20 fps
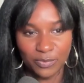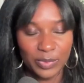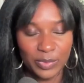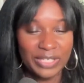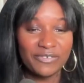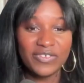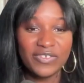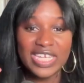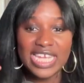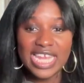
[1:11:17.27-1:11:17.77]

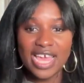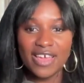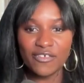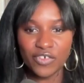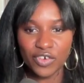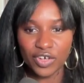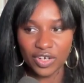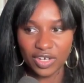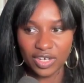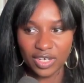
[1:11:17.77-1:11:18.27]
We've
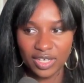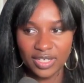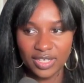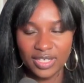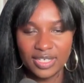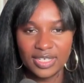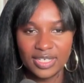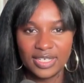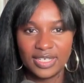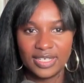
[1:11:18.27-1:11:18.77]
never
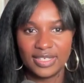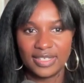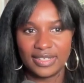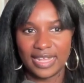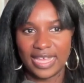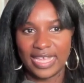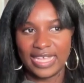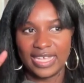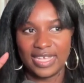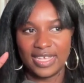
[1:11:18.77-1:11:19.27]

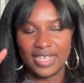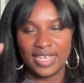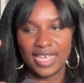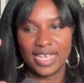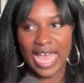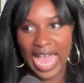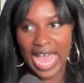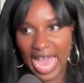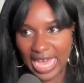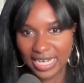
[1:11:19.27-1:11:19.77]
like
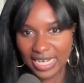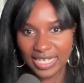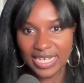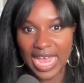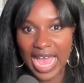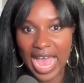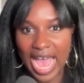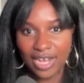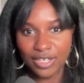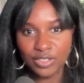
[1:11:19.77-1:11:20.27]
had an
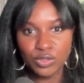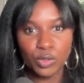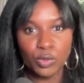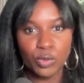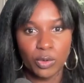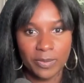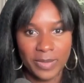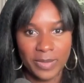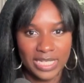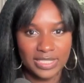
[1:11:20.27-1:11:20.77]
actual
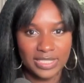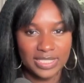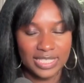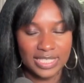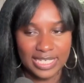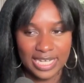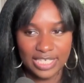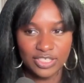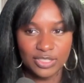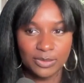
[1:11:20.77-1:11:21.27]
romantic
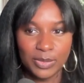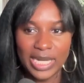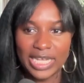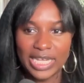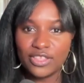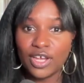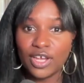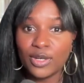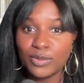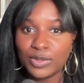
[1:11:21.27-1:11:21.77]
connection, but I
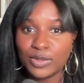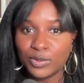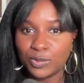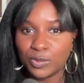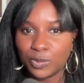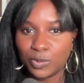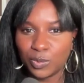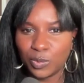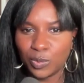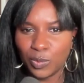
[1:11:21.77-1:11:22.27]
thought it was
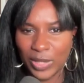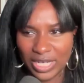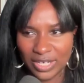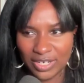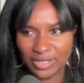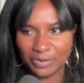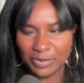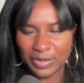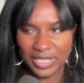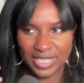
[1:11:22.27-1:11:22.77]

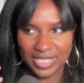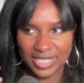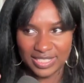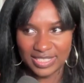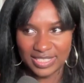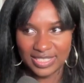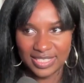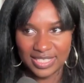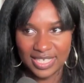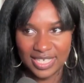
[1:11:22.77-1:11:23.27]
weird
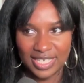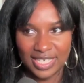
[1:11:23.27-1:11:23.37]
because